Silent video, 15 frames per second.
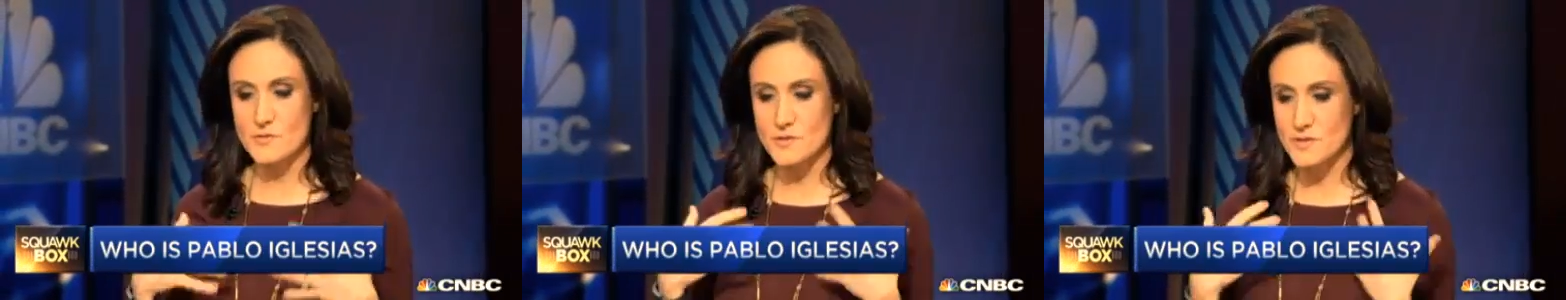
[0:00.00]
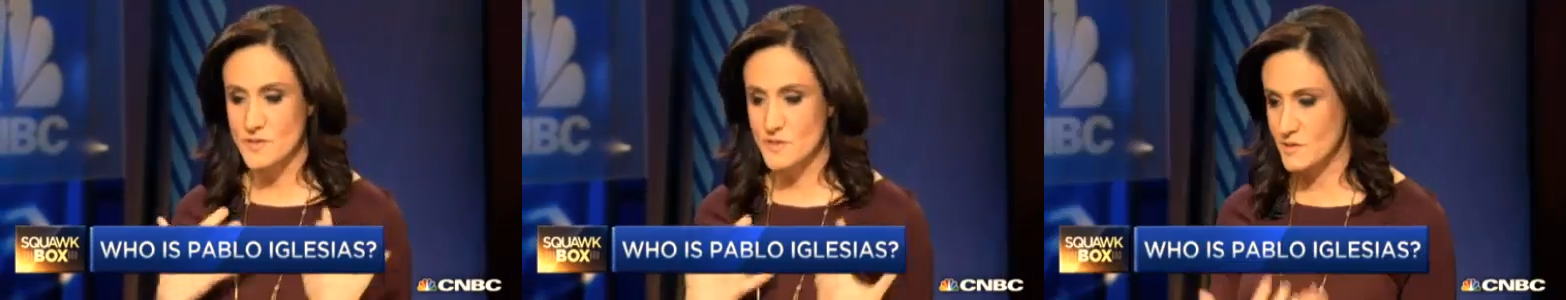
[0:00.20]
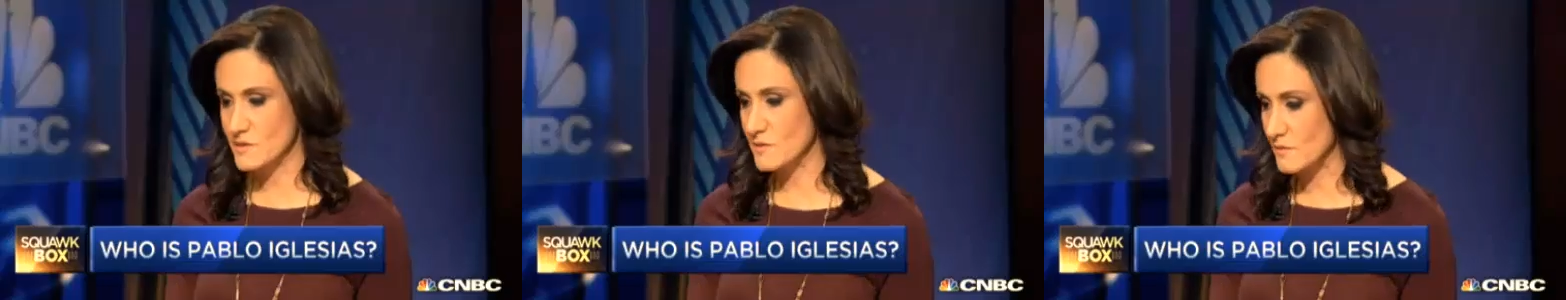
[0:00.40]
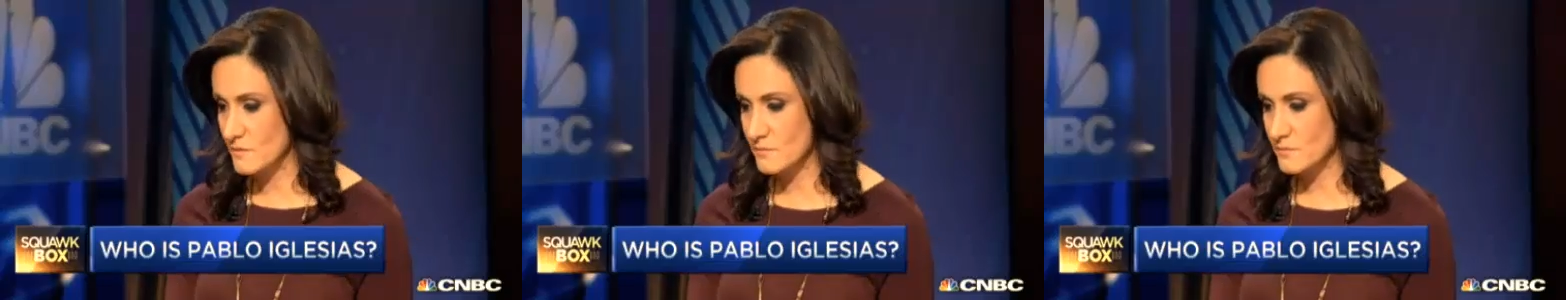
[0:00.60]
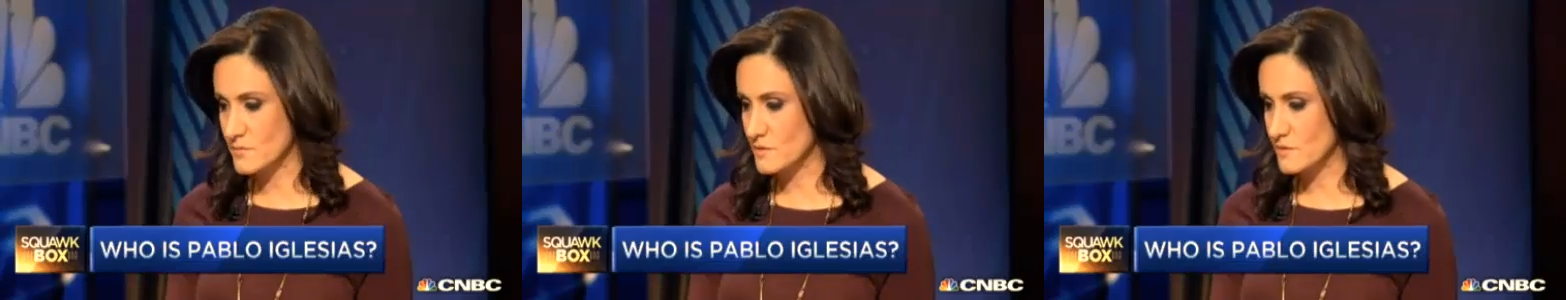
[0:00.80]
So this is
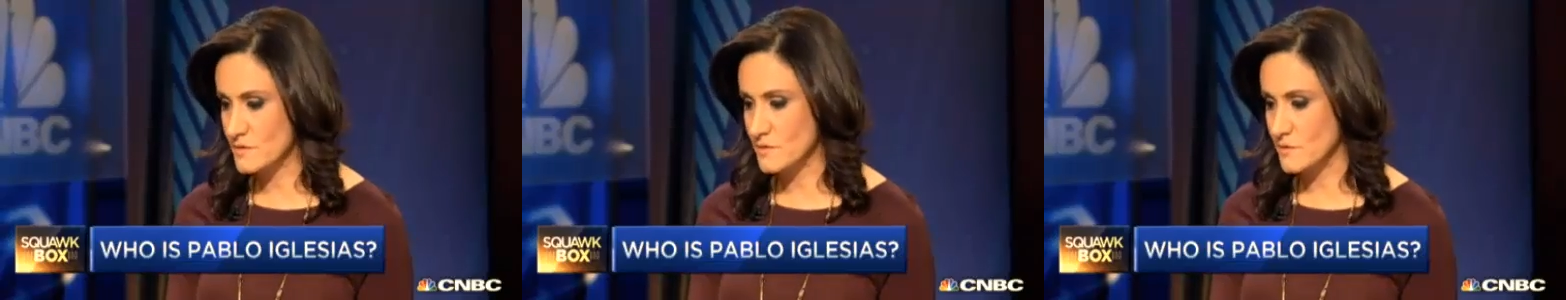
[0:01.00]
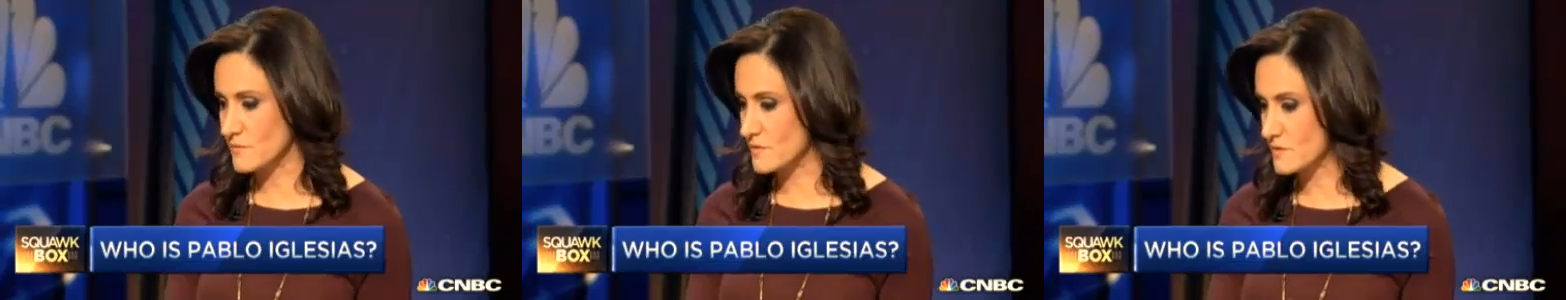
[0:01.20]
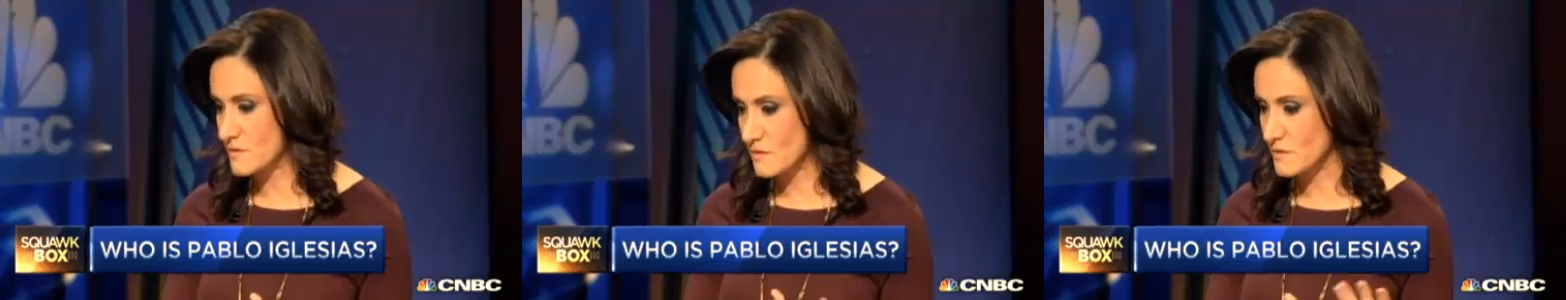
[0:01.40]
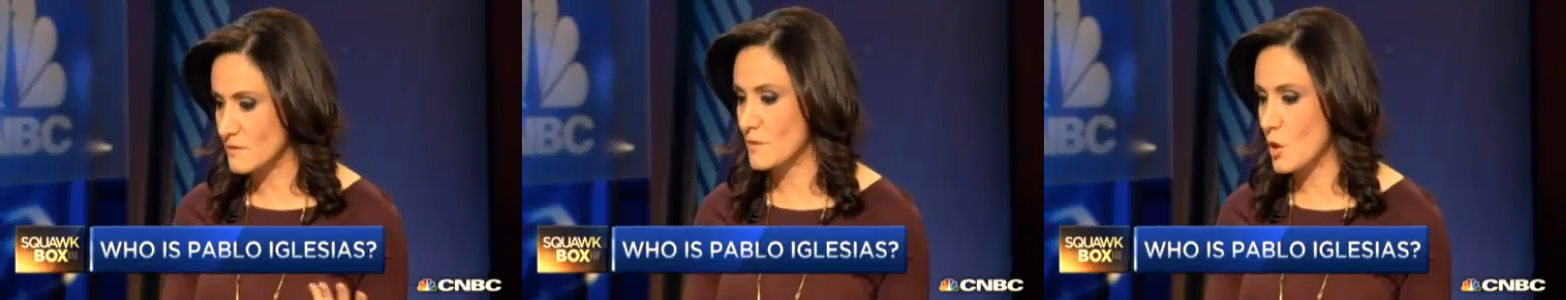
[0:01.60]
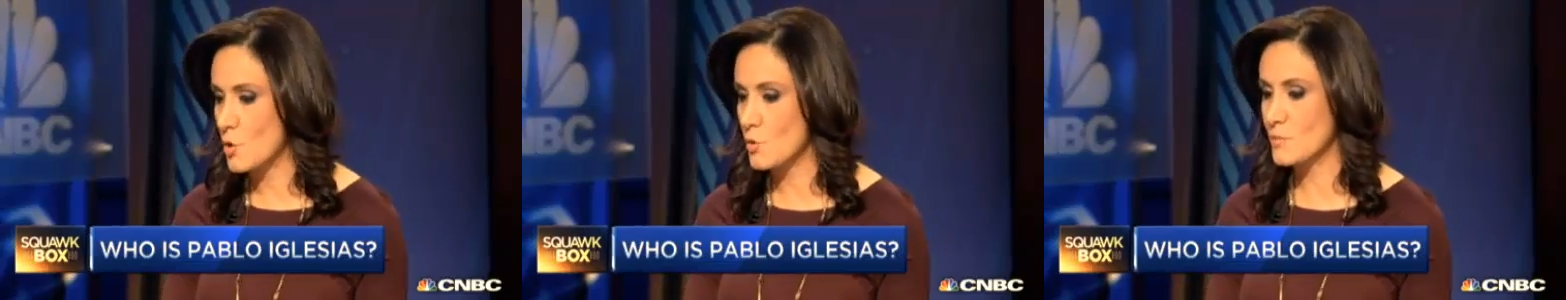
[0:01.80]
to service
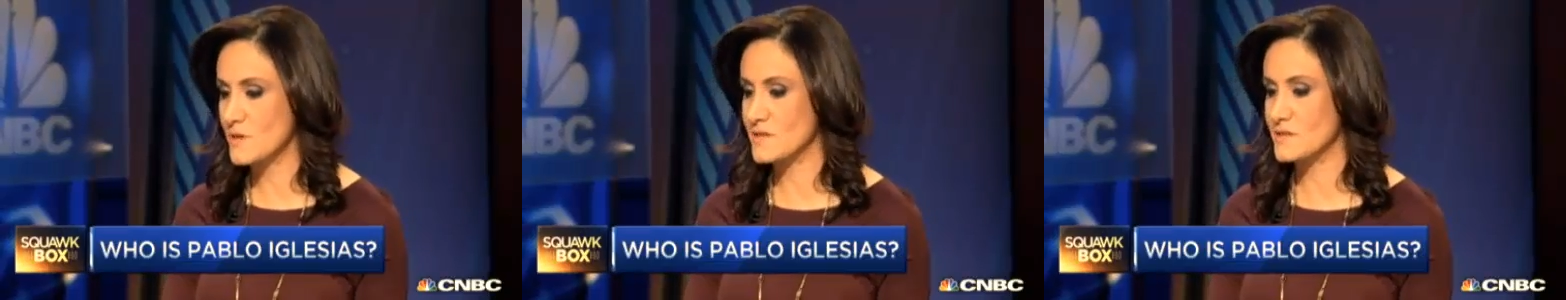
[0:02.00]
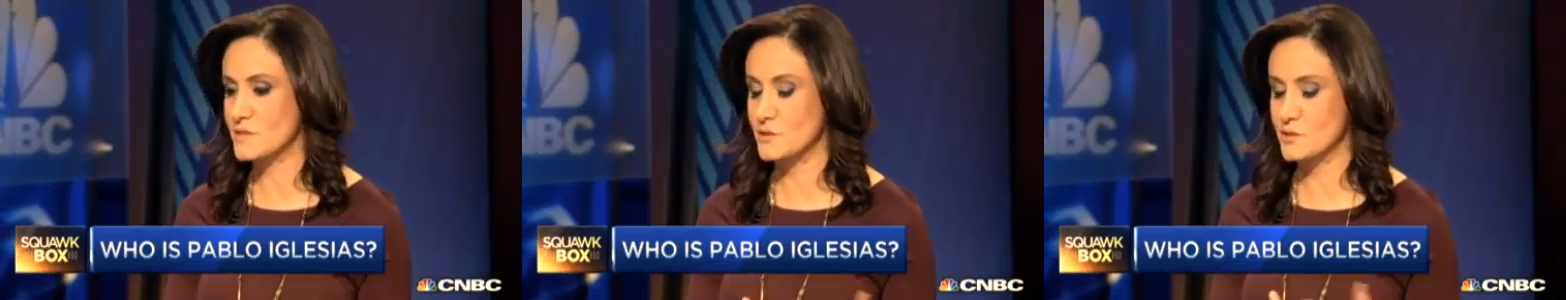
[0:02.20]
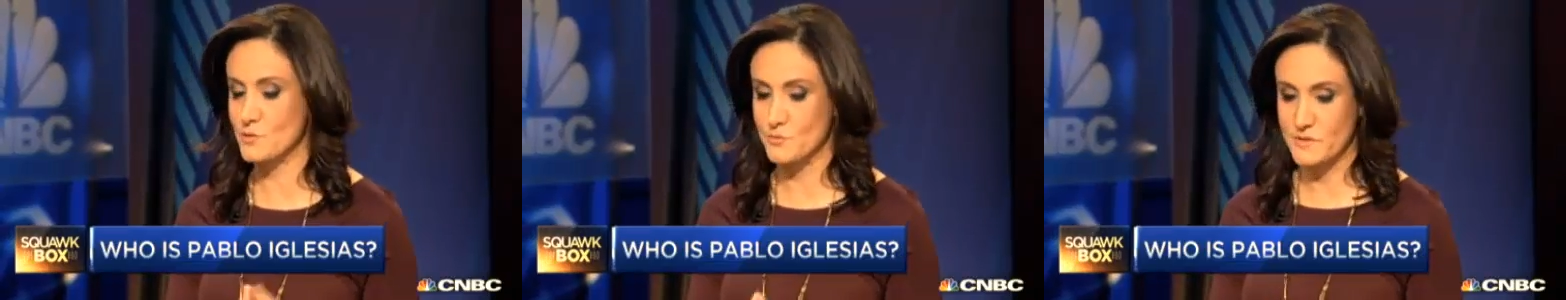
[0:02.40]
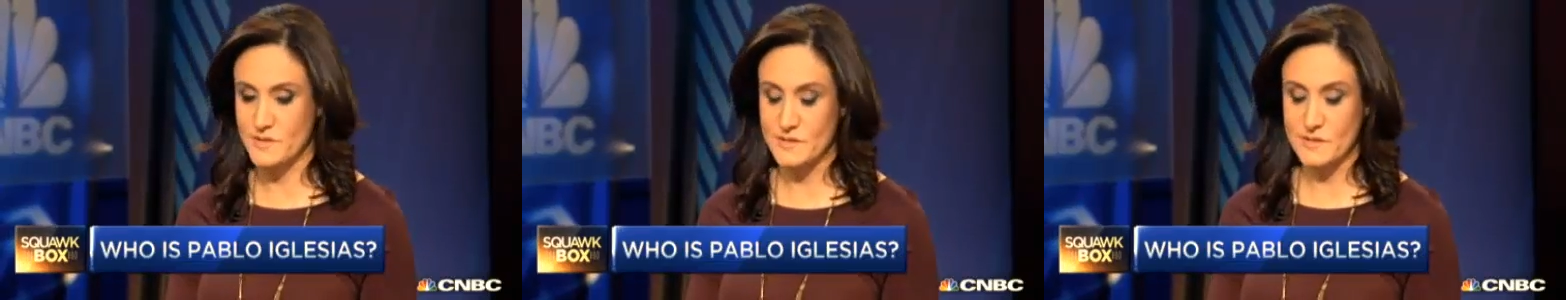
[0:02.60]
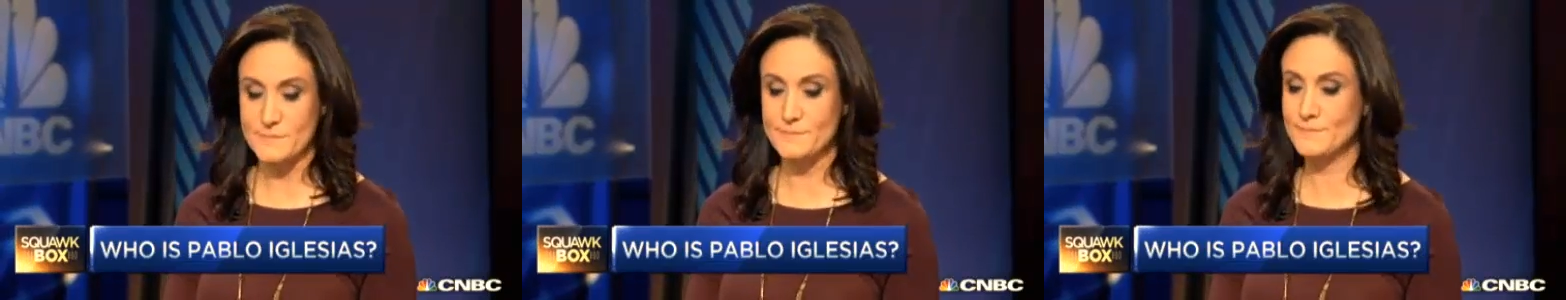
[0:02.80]
the home
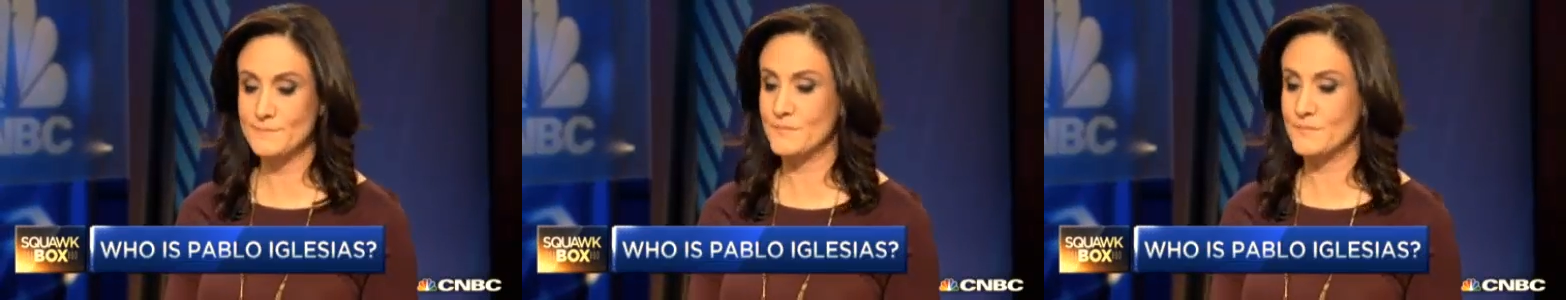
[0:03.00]
constituency.